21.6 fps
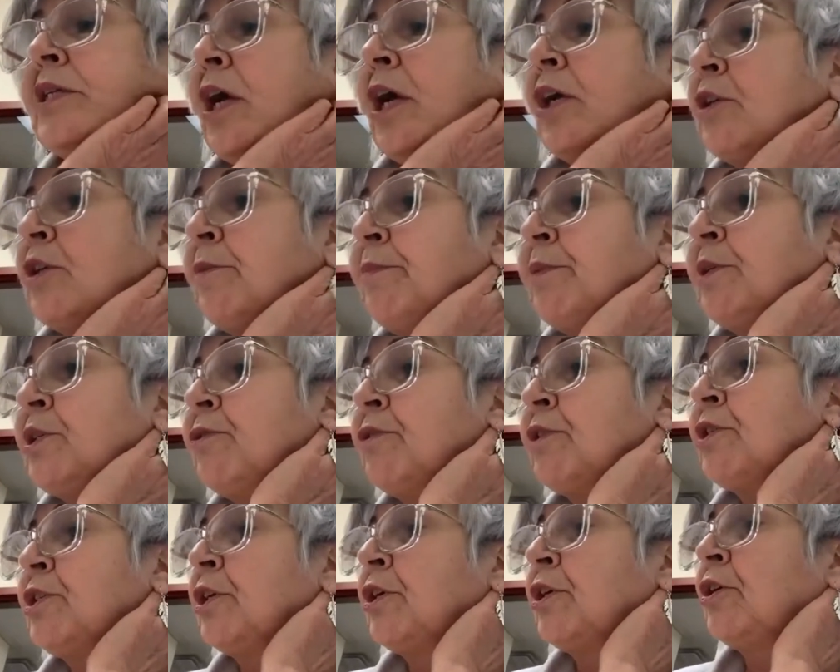Dr.
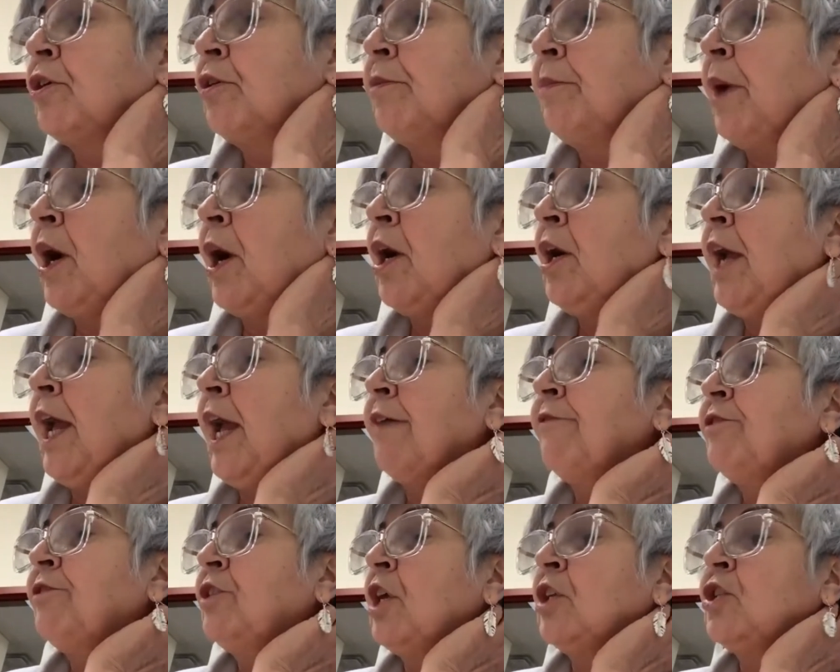Patricia Gerbarg
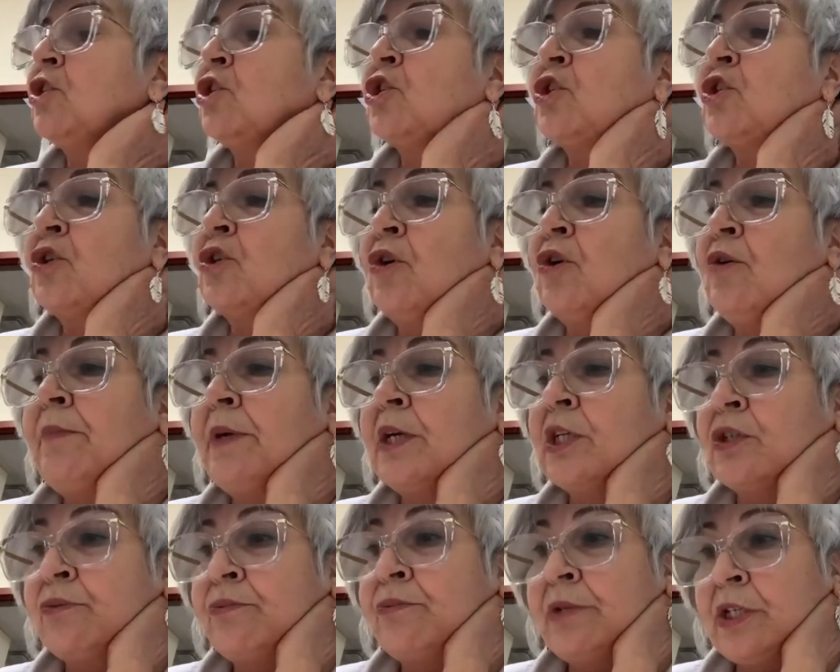have done so
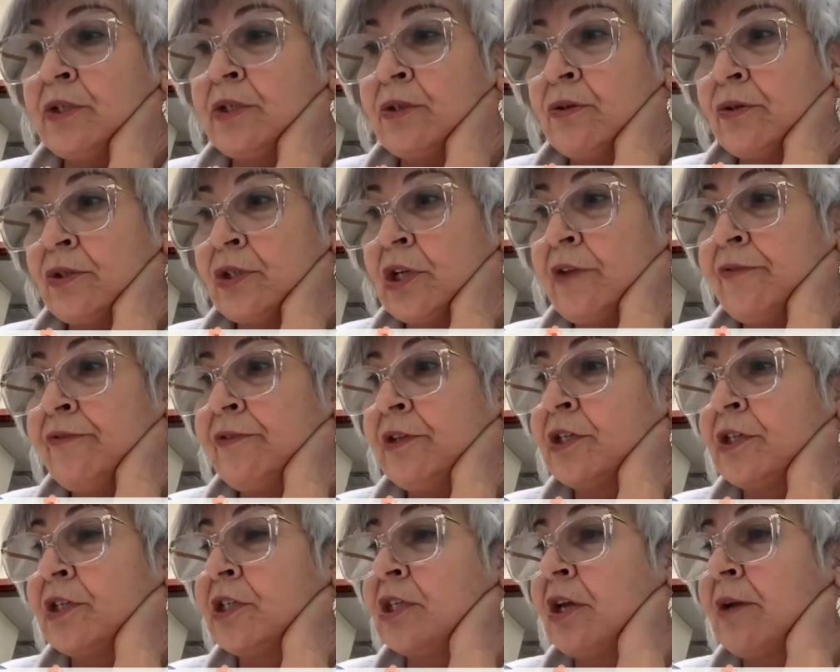much research on
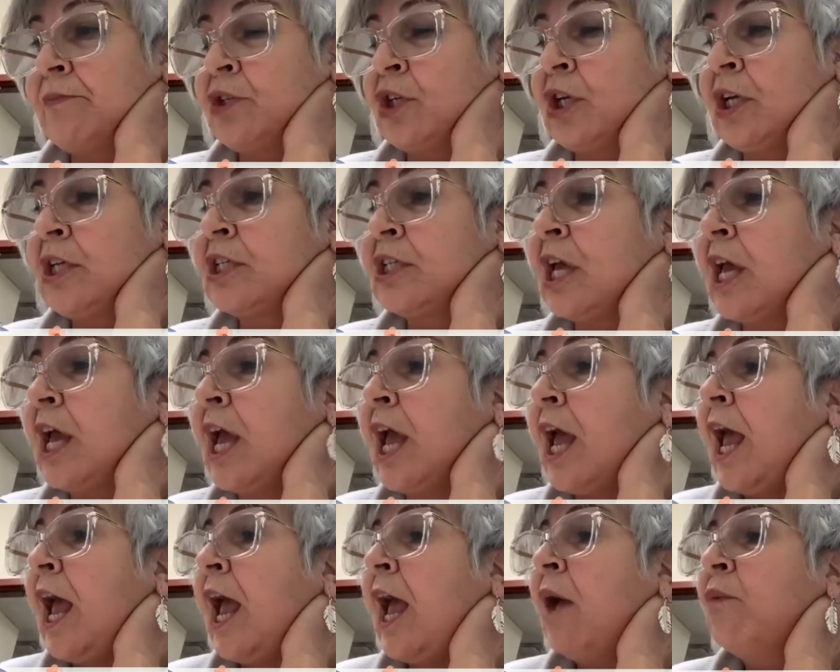this subject,
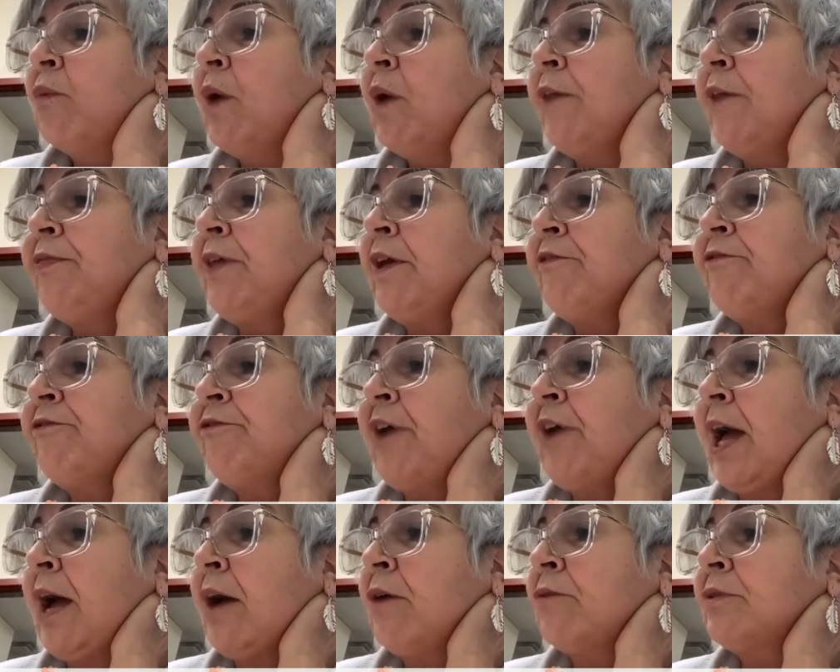and what they
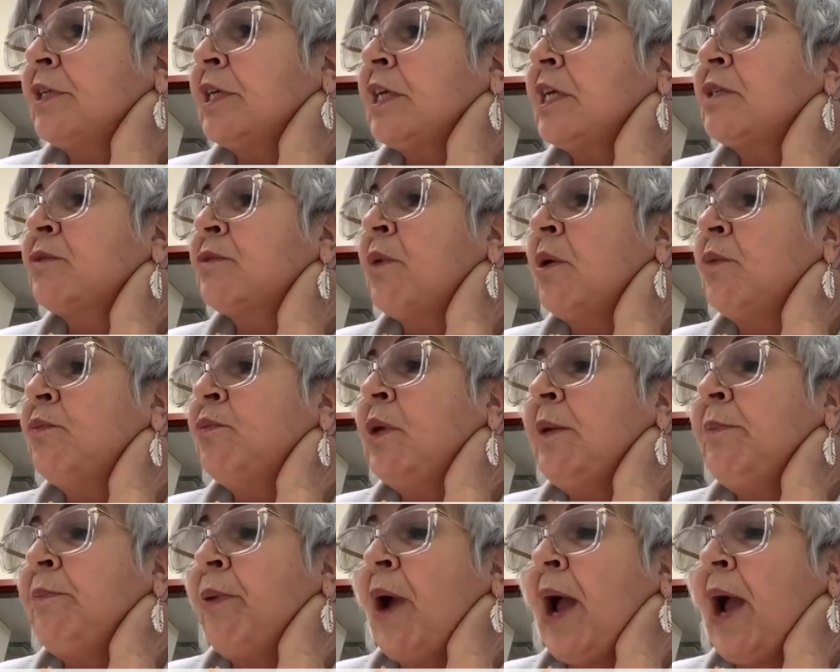found is when
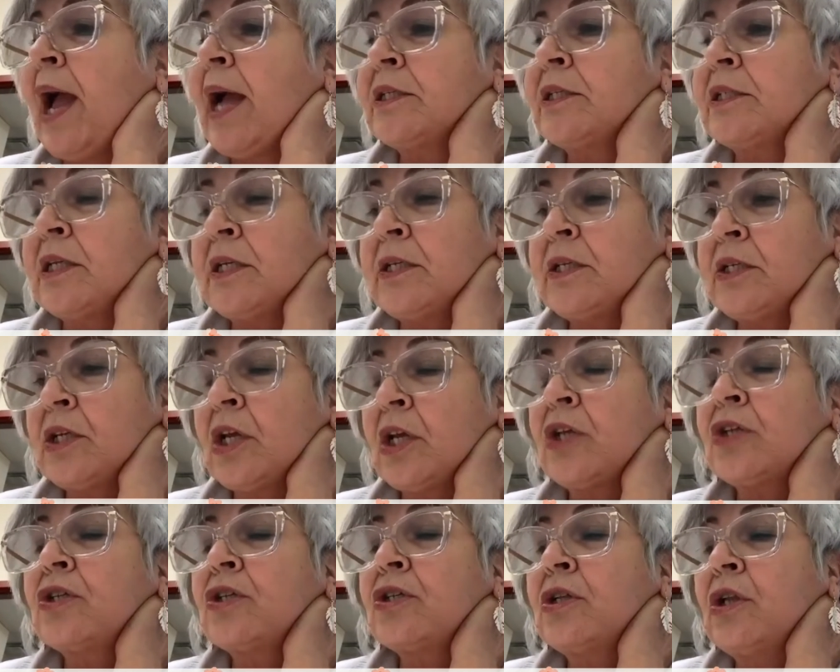we practice
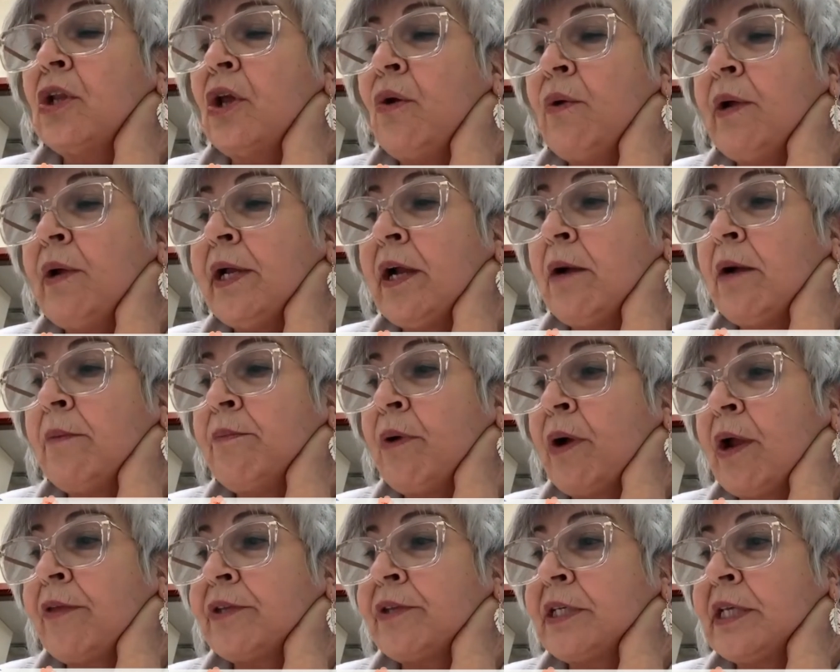slowing our
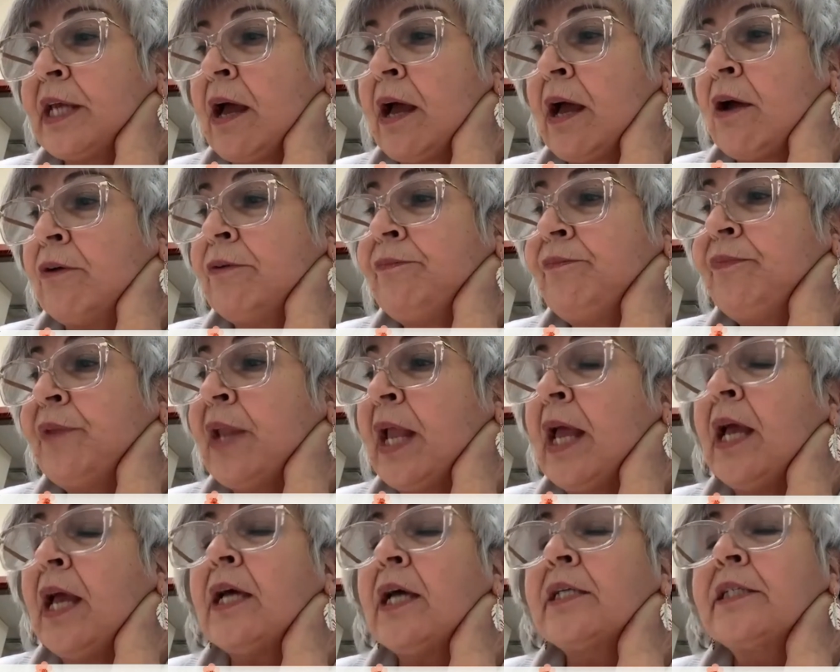breath down
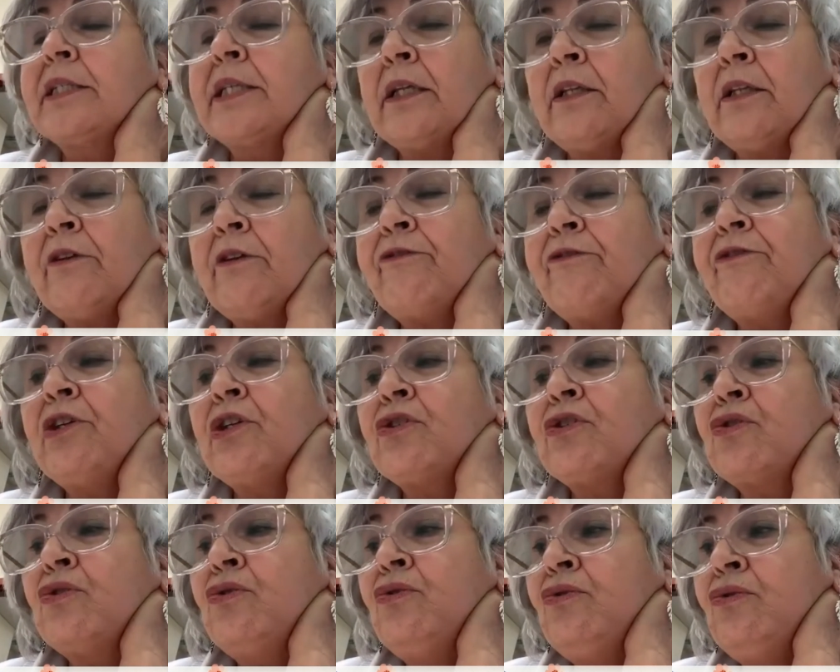until it
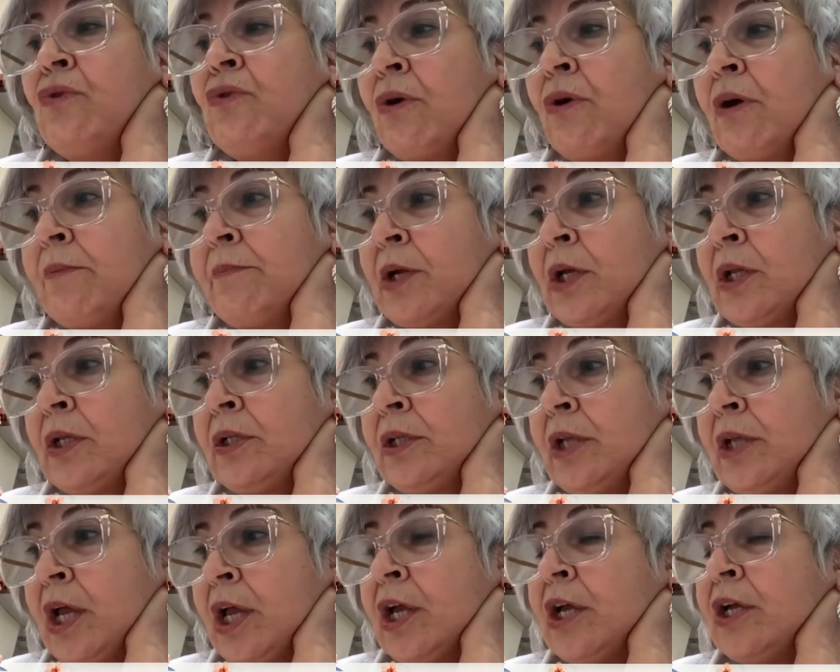feels normal
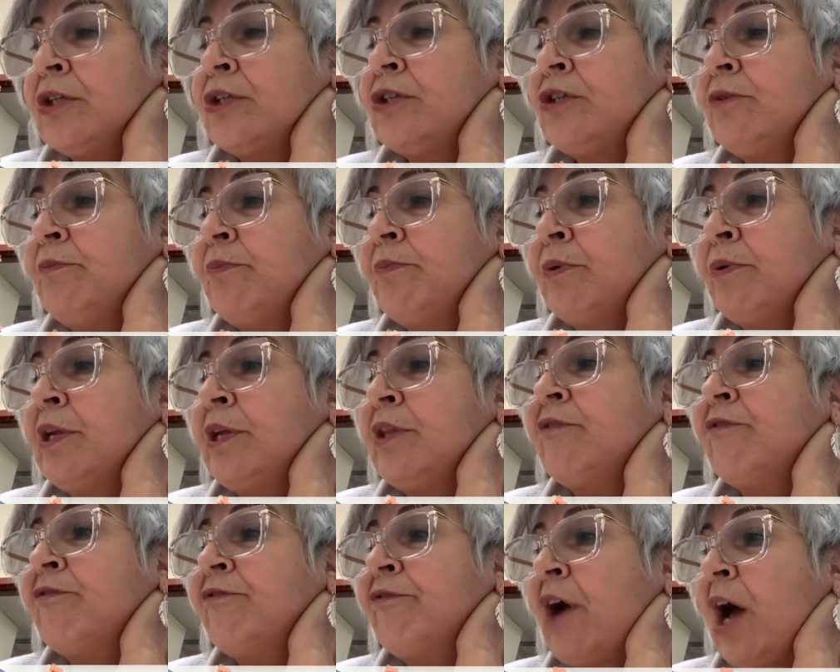to
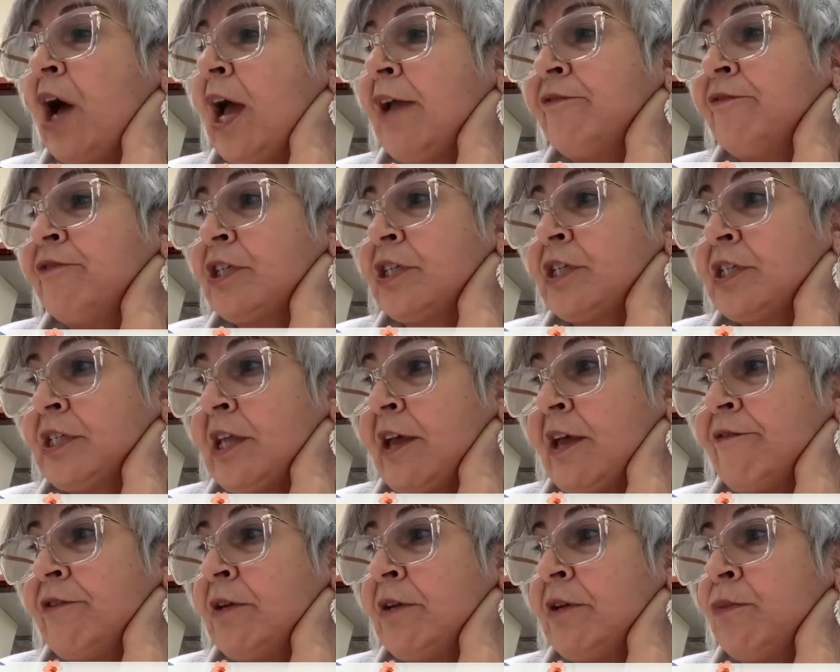breathe 5 to
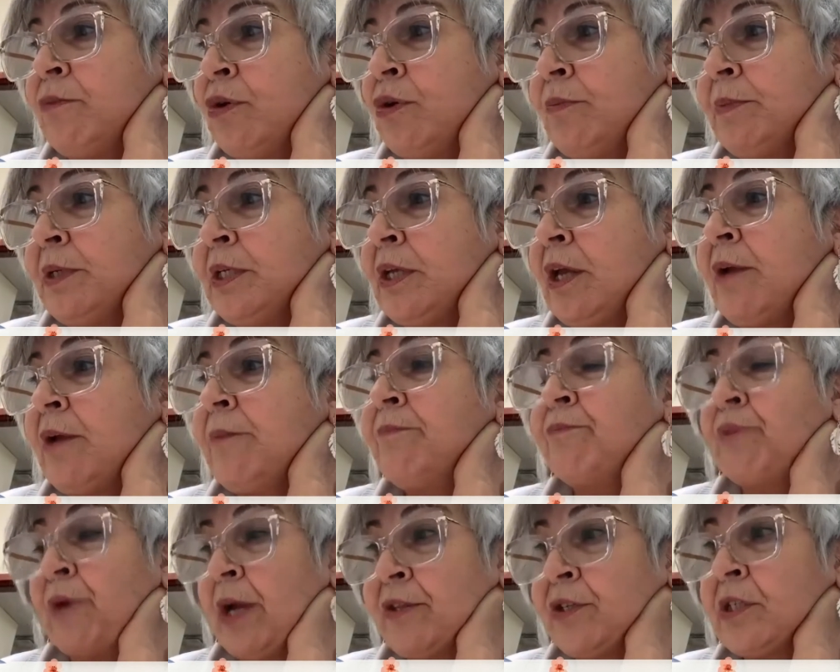7
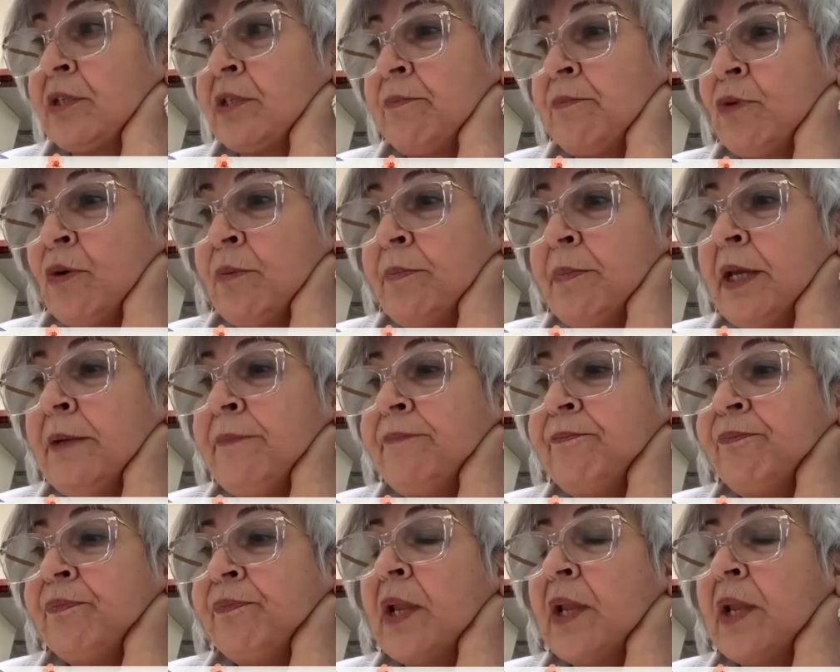breaths a moment,